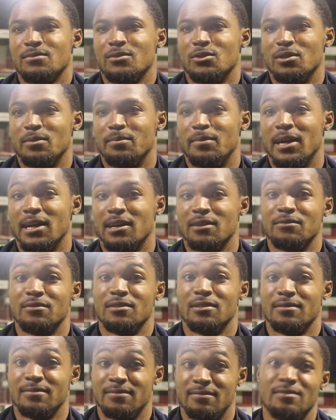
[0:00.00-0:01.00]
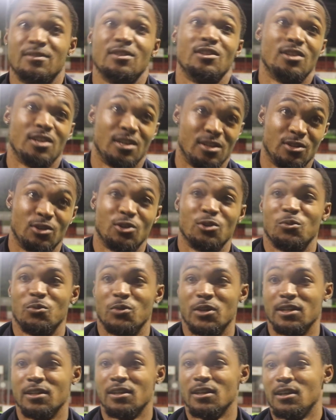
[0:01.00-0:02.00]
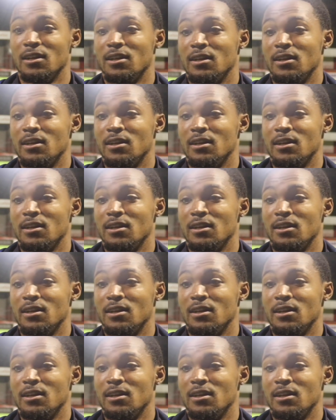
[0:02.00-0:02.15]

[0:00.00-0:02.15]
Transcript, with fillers: on the back of a, another good win.